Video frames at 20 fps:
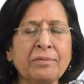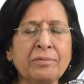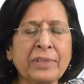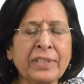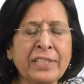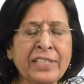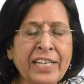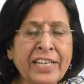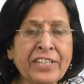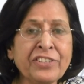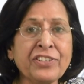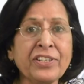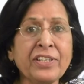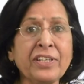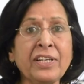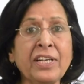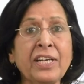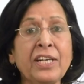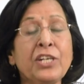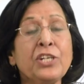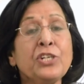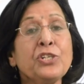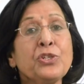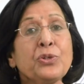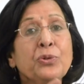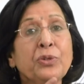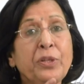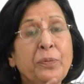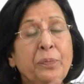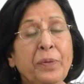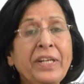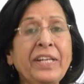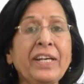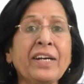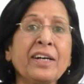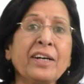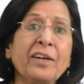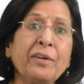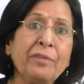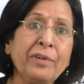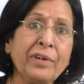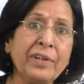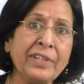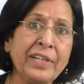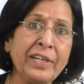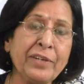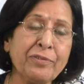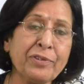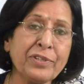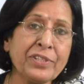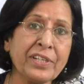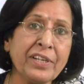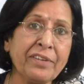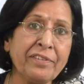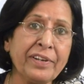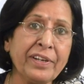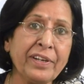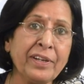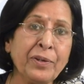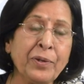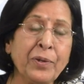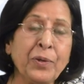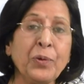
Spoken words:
injection, so the media covered that it was given.